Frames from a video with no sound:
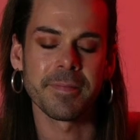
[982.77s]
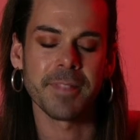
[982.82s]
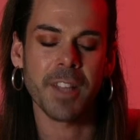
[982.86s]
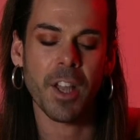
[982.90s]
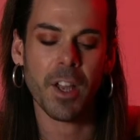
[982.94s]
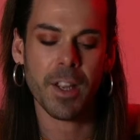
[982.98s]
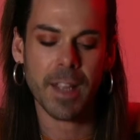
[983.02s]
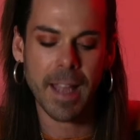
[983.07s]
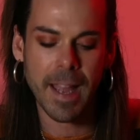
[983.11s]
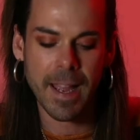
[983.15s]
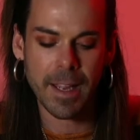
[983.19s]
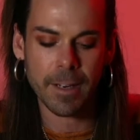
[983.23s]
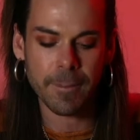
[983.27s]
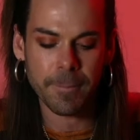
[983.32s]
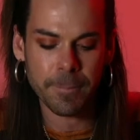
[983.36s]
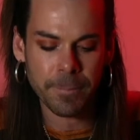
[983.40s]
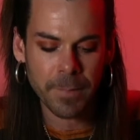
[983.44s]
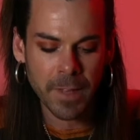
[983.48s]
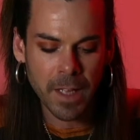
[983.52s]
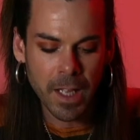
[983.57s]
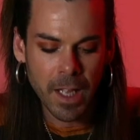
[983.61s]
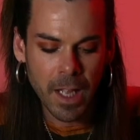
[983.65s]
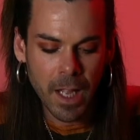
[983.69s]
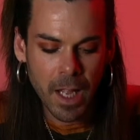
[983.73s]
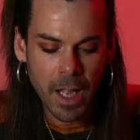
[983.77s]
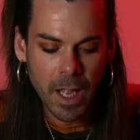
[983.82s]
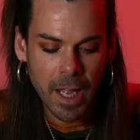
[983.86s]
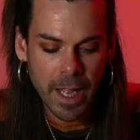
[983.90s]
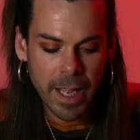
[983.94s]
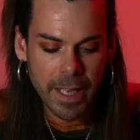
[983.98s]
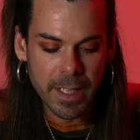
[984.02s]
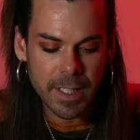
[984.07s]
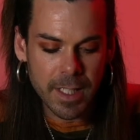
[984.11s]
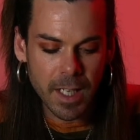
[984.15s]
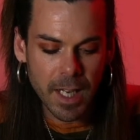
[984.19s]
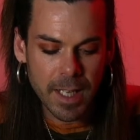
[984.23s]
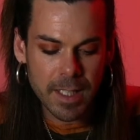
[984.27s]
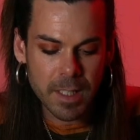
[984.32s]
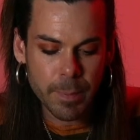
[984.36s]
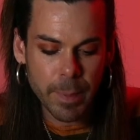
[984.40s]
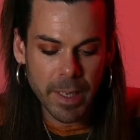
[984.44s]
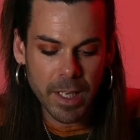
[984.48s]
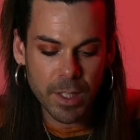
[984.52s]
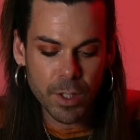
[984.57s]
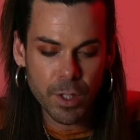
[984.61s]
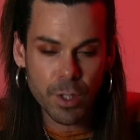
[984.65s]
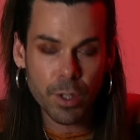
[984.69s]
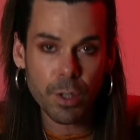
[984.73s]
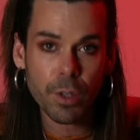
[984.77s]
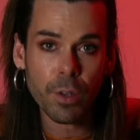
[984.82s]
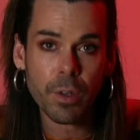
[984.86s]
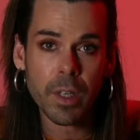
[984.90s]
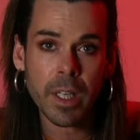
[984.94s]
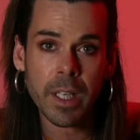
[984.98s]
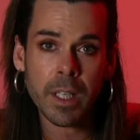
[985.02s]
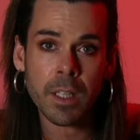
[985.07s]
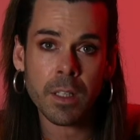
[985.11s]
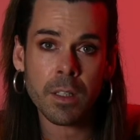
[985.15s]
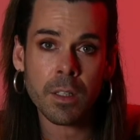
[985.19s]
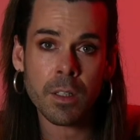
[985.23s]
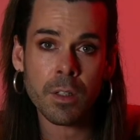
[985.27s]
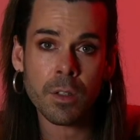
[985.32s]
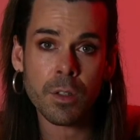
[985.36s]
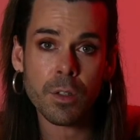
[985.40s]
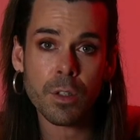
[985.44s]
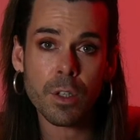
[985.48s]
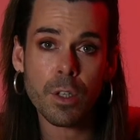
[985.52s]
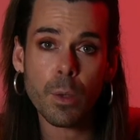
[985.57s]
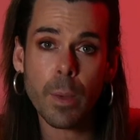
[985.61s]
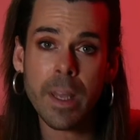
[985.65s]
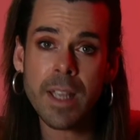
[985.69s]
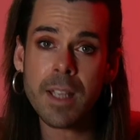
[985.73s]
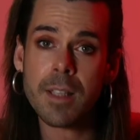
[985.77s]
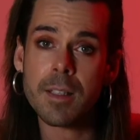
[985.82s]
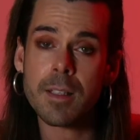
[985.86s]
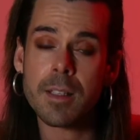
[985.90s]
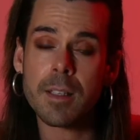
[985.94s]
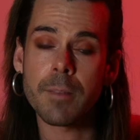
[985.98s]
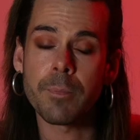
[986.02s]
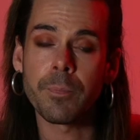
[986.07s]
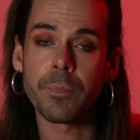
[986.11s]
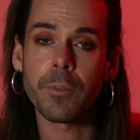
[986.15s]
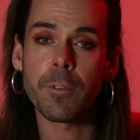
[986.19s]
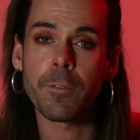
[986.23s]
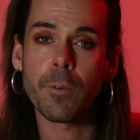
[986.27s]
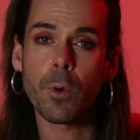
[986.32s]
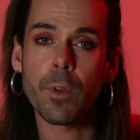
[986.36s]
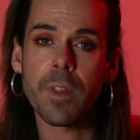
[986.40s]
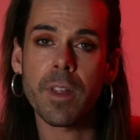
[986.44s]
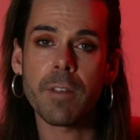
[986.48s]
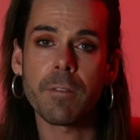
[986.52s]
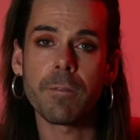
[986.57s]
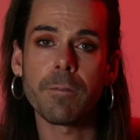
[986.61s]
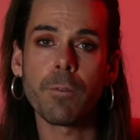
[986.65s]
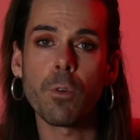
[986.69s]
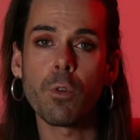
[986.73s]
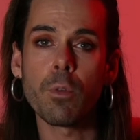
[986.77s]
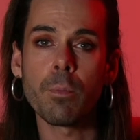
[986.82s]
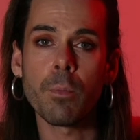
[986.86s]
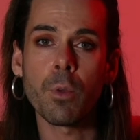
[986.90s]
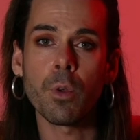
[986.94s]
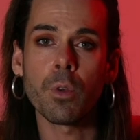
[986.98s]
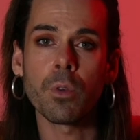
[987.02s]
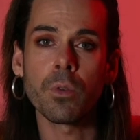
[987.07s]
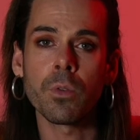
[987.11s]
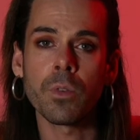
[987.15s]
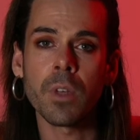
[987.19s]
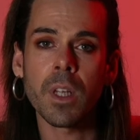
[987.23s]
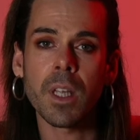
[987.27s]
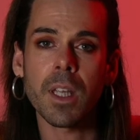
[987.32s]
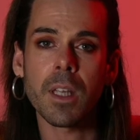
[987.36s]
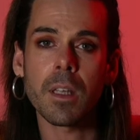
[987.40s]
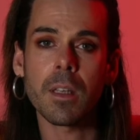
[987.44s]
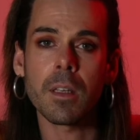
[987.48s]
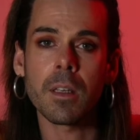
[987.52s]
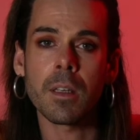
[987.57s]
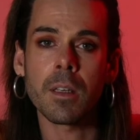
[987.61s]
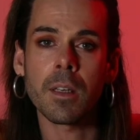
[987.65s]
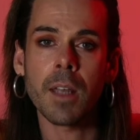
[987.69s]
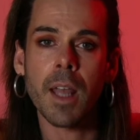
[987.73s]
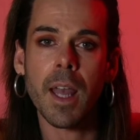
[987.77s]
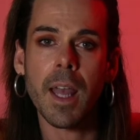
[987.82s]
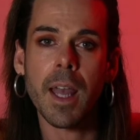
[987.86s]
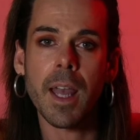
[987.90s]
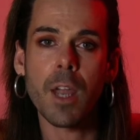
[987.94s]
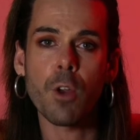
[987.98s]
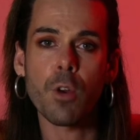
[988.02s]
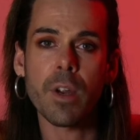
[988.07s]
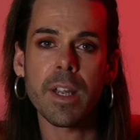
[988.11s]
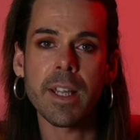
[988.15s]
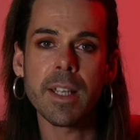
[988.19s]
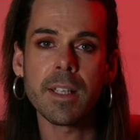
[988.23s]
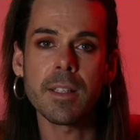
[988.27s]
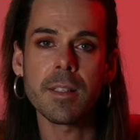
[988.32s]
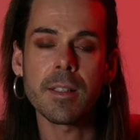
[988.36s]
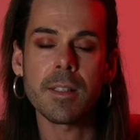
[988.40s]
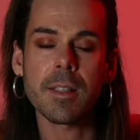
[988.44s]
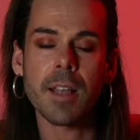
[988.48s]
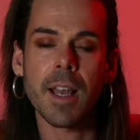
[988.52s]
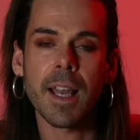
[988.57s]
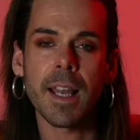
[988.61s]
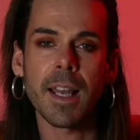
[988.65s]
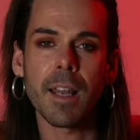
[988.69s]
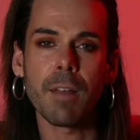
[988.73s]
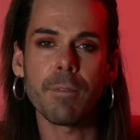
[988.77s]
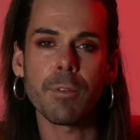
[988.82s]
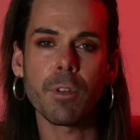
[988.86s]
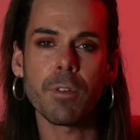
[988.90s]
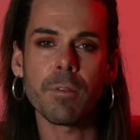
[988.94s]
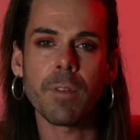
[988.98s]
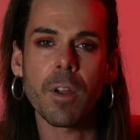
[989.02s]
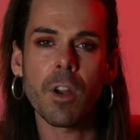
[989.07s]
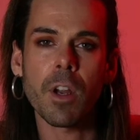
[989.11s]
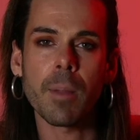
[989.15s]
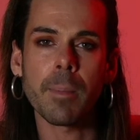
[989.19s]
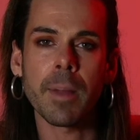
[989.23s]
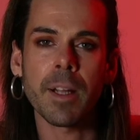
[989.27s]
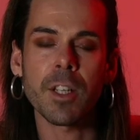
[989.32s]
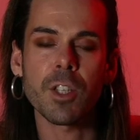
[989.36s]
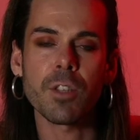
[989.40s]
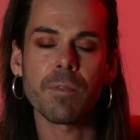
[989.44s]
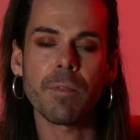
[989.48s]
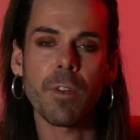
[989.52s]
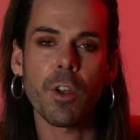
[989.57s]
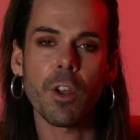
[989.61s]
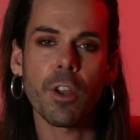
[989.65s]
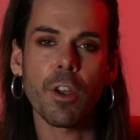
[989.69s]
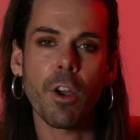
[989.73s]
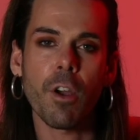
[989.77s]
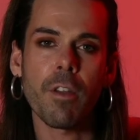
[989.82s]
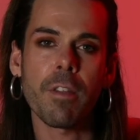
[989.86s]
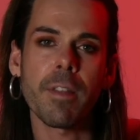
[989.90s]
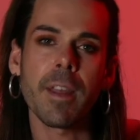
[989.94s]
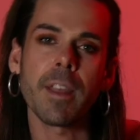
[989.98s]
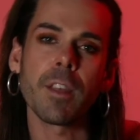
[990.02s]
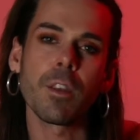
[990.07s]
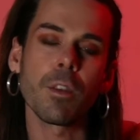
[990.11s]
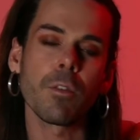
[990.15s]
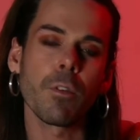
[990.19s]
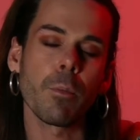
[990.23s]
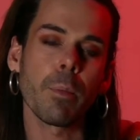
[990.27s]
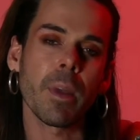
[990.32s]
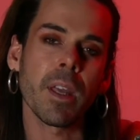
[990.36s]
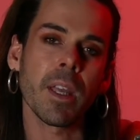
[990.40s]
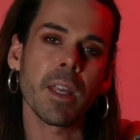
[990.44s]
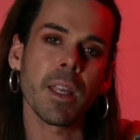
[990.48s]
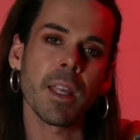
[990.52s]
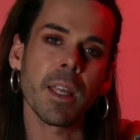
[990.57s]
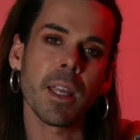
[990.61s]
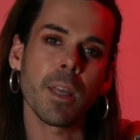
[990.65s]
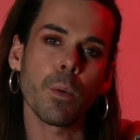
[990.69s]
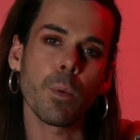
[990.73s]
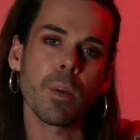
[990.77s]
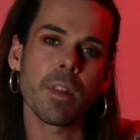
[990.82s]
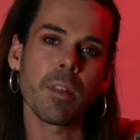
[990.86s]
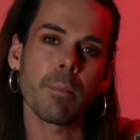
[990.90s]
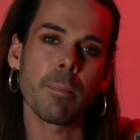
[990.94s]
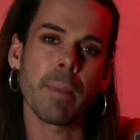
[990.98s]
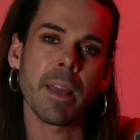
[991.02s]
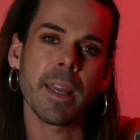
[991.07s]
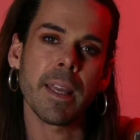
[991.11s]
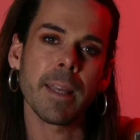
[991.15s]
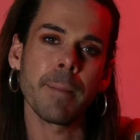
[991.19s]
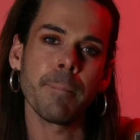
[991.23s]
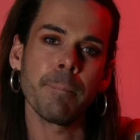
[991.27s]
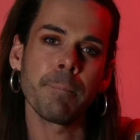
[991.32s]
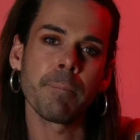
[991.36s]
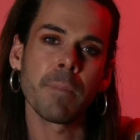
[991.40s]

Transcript: Okay, until I speak to you in 2 weeks for the full moon in Aries, I love you very much, Virgo. Thank you for being here with me.